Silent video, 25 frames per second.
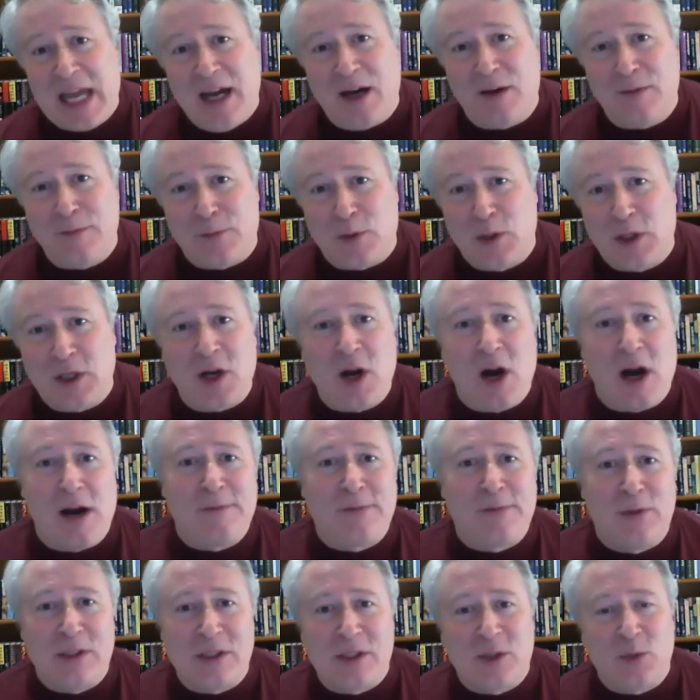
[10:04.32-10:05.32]
for a
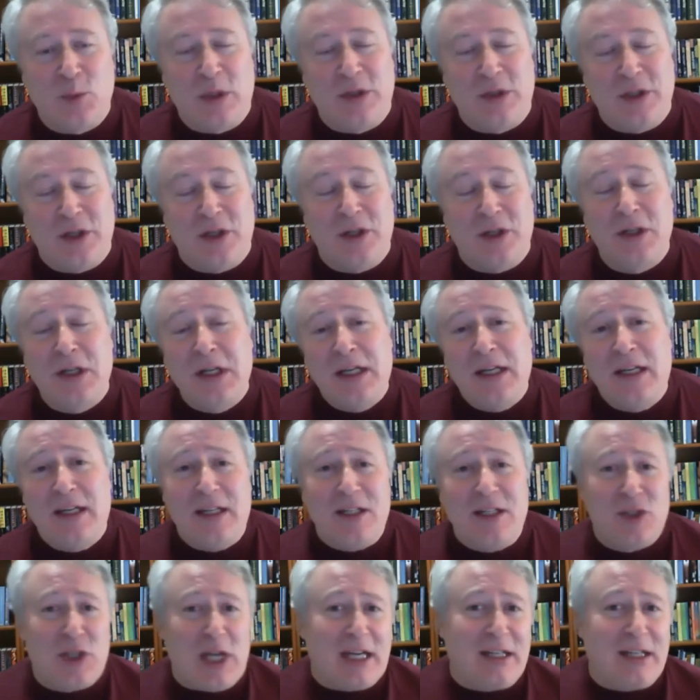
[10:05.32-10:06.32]
conference when they're
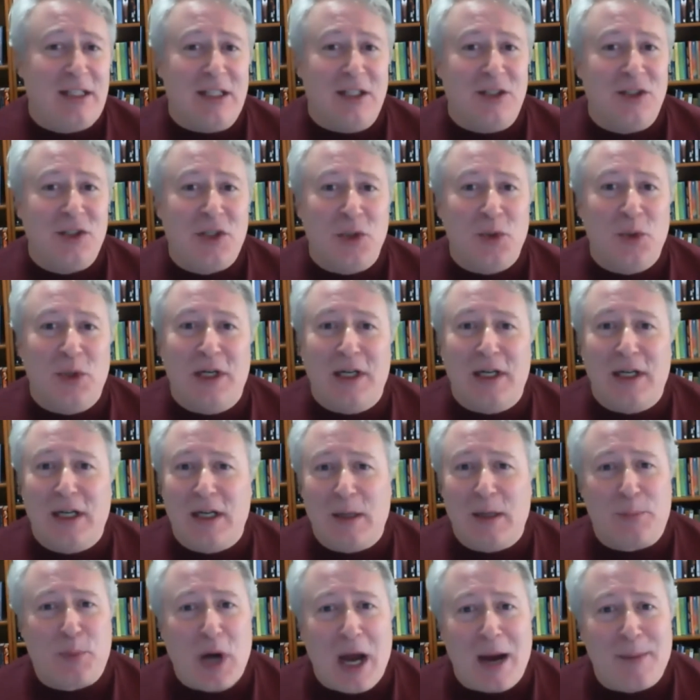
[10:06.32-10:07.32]
checked into a
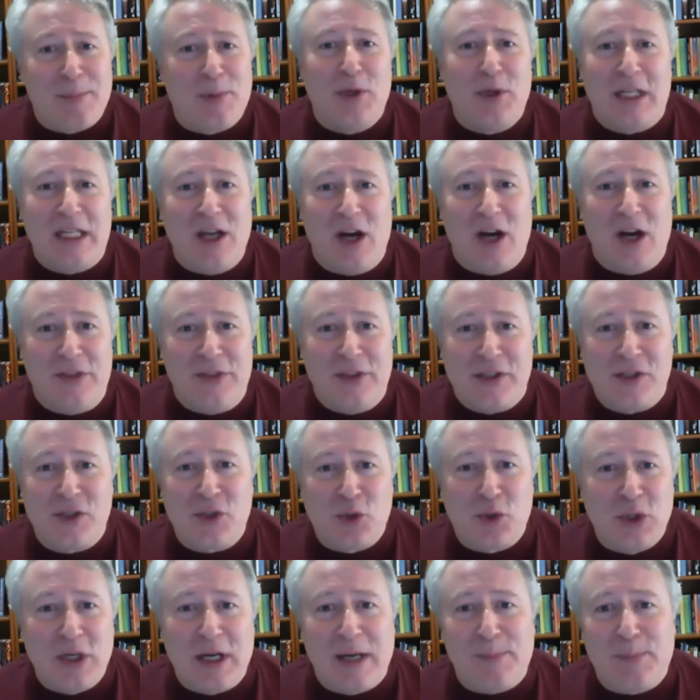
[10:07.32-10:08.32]
property on the
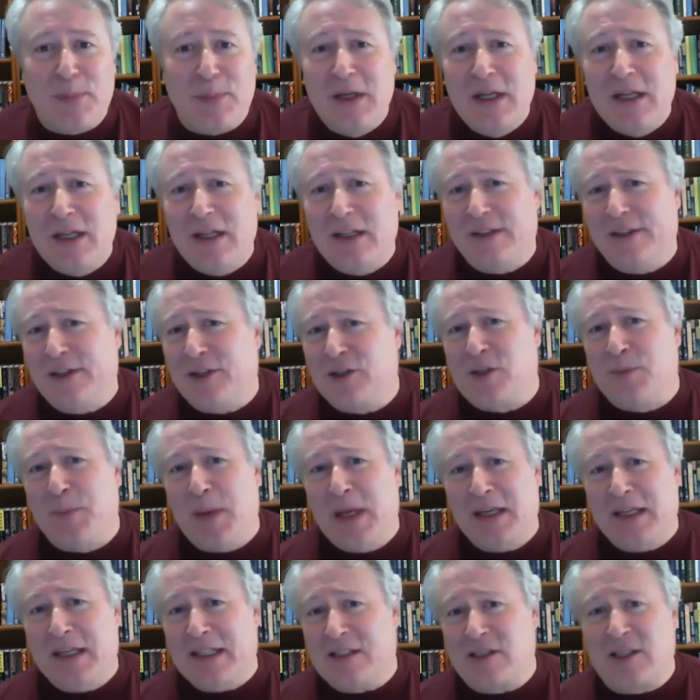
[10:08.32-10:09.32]
strip, they're
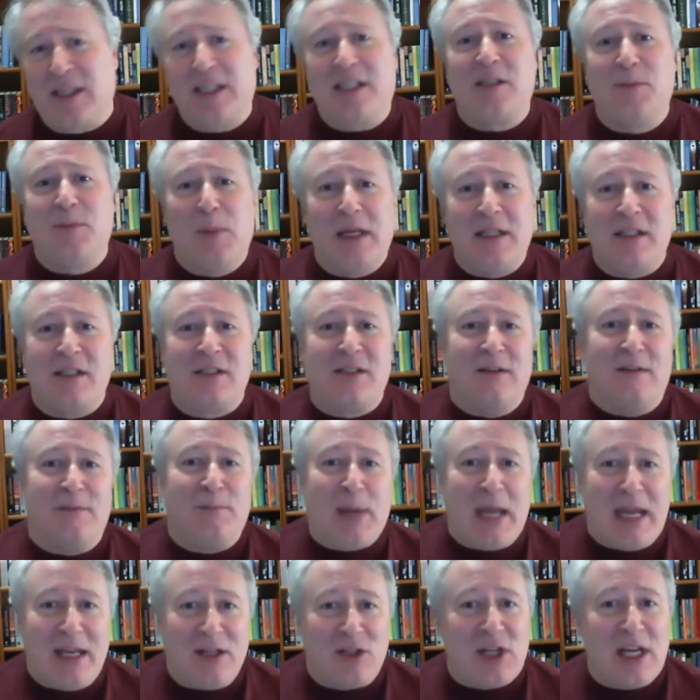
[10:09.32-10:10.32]
spending 6 months of
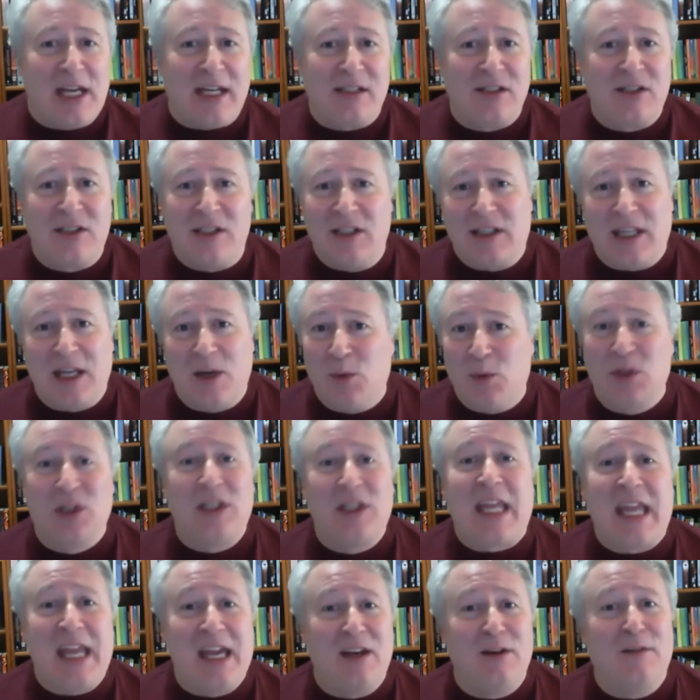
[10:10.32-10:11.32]
paychecks that they really
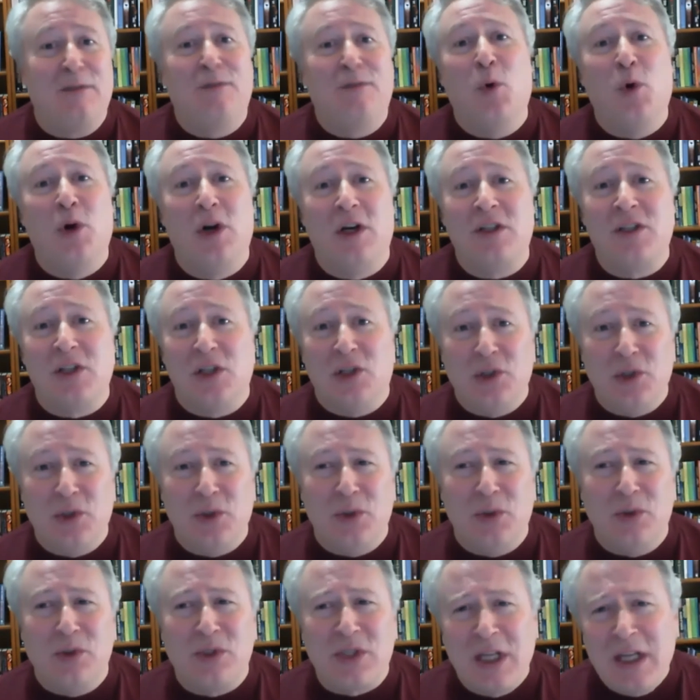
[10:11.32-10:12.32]
can't afford to
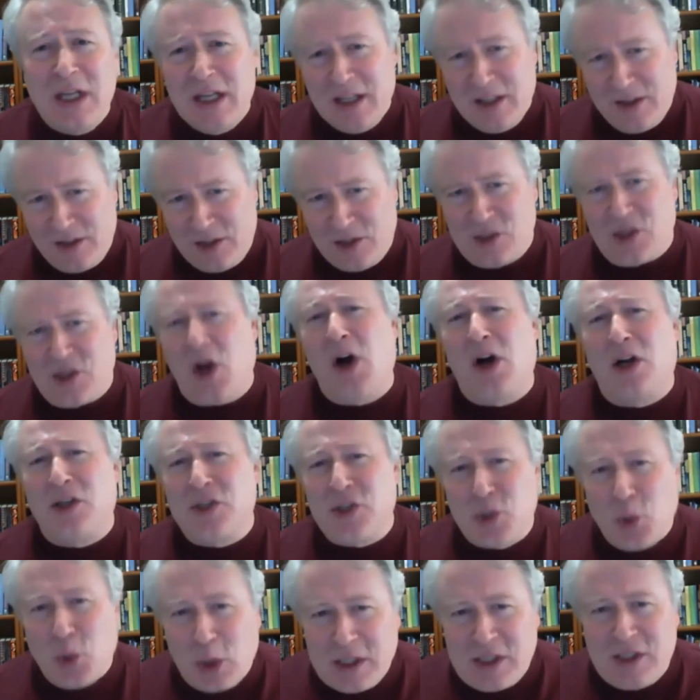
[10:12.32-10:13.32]
lose. There's all
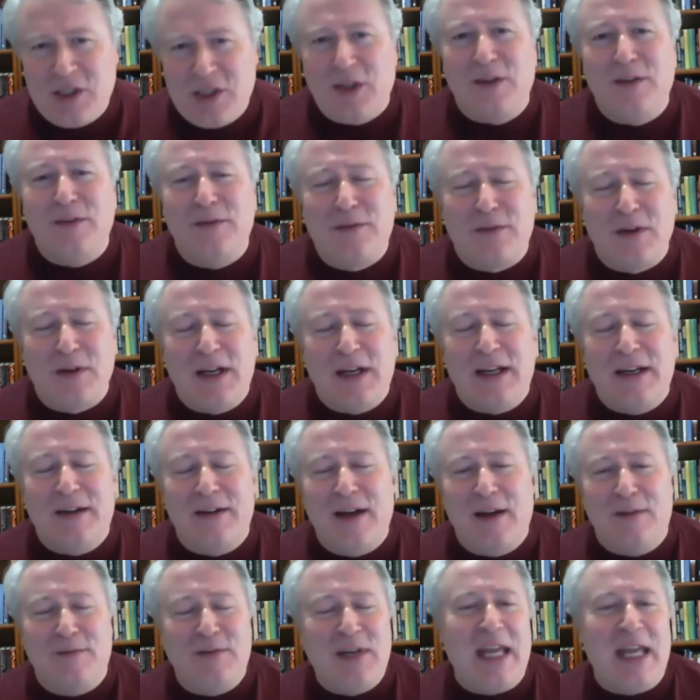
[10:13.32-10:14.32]
sorts of
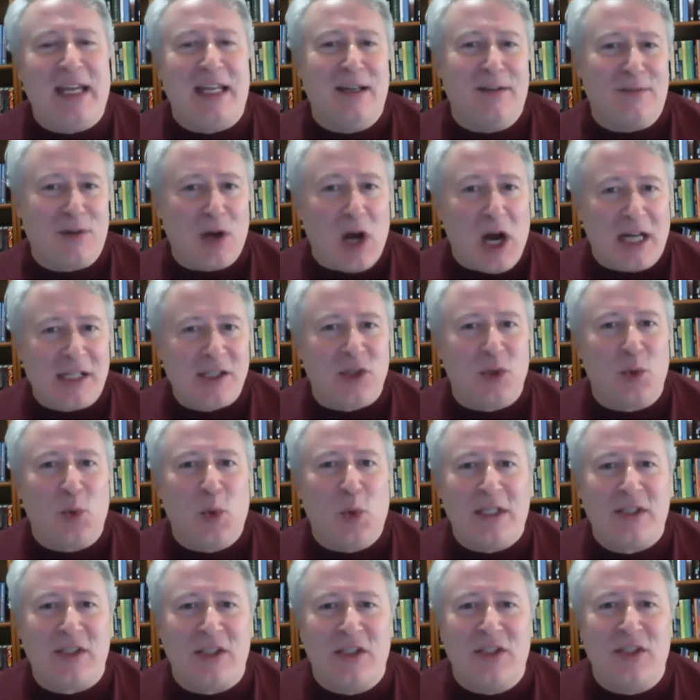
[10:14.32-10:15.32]
negative
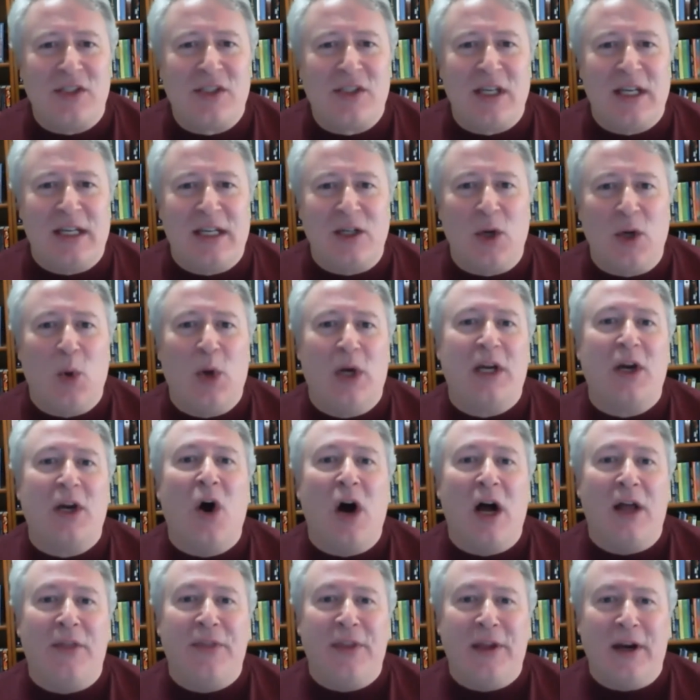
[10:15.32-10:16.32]
consequences going
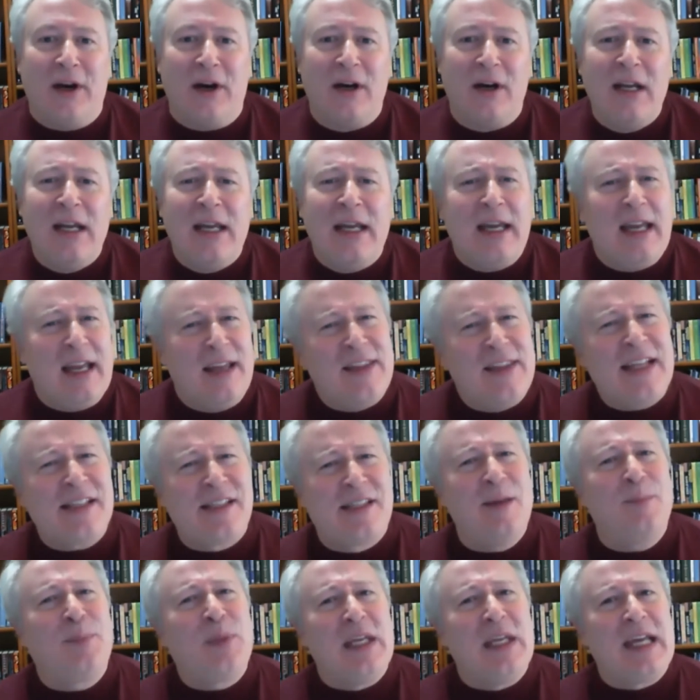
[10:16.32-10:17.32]
on there. And that's
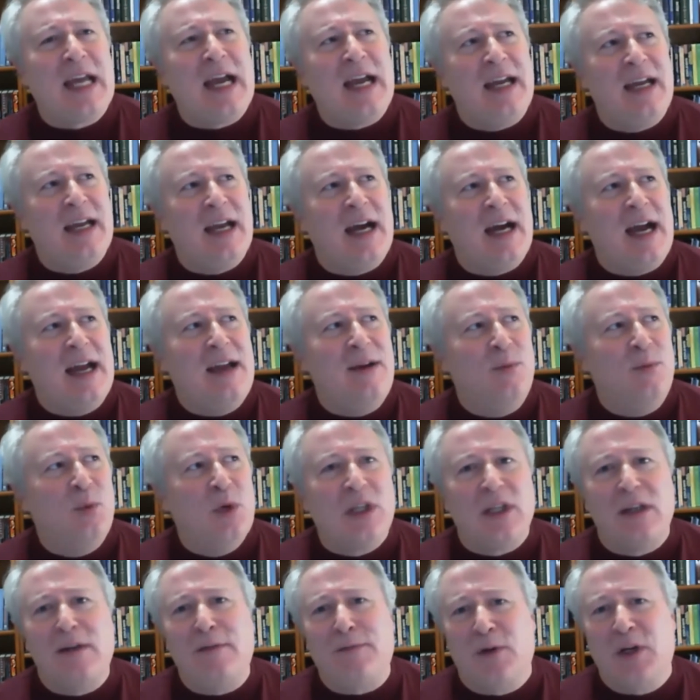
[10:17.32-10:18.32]
something I
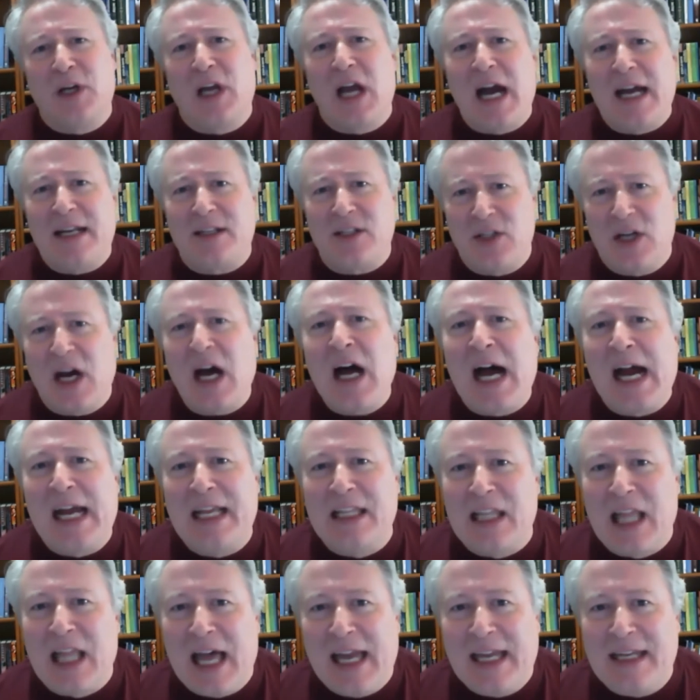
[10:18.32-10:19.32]
really forgot to
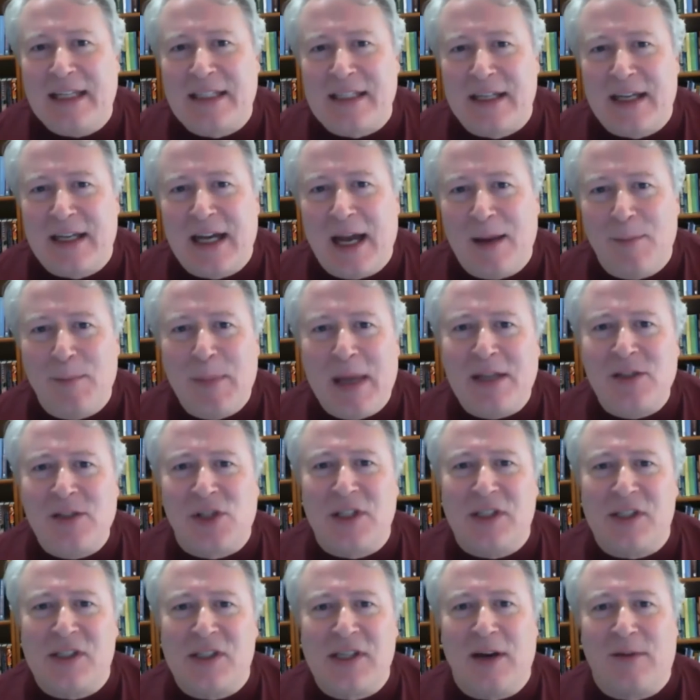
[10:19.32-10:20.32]
highlight. I
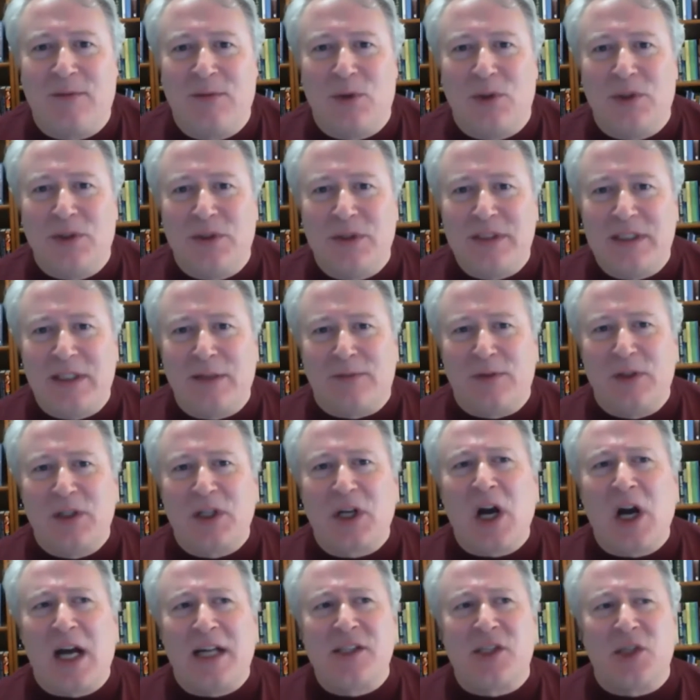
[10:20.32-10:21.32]
mentioned several different
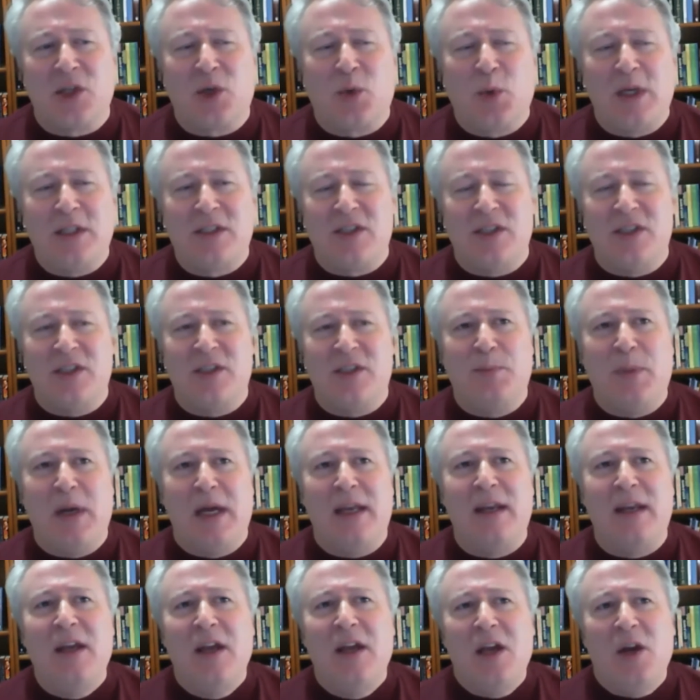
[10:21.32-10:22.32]
consequences,
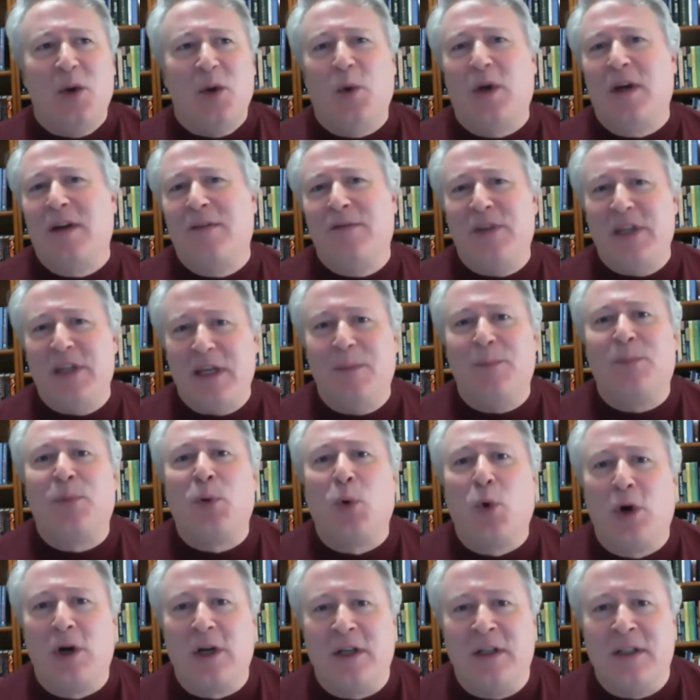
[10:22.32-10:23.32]
but one of the
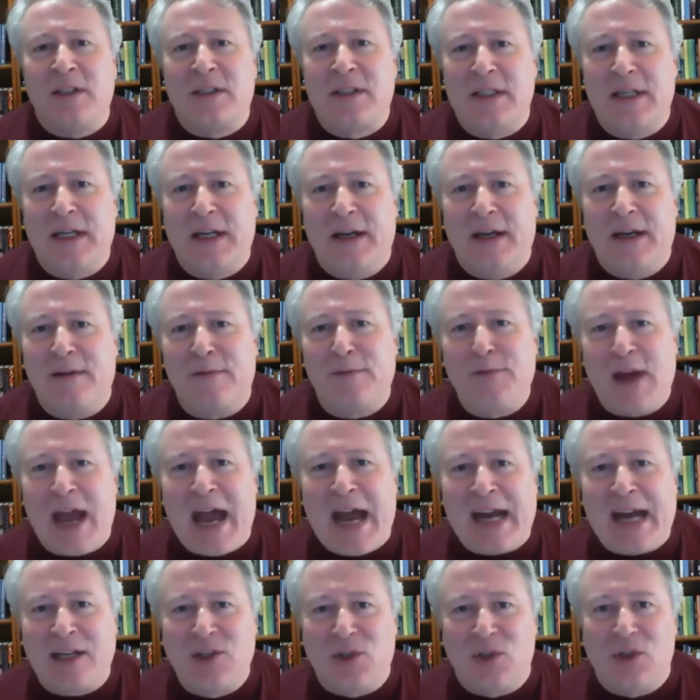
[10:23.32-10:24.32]
important
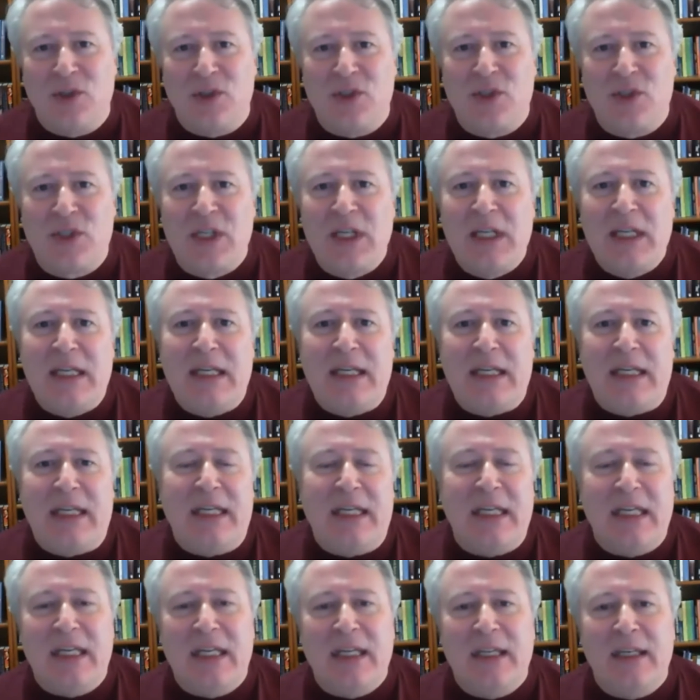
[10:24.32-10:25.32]
factors
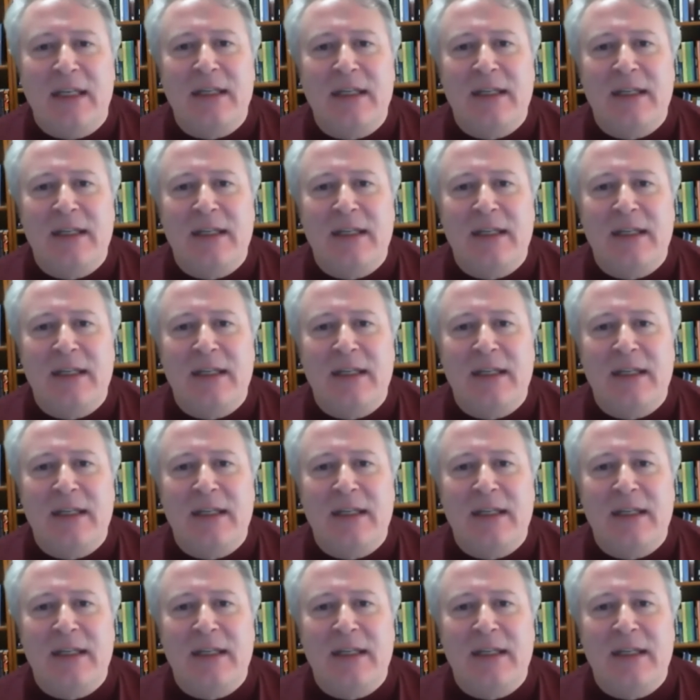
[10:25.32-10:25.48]
in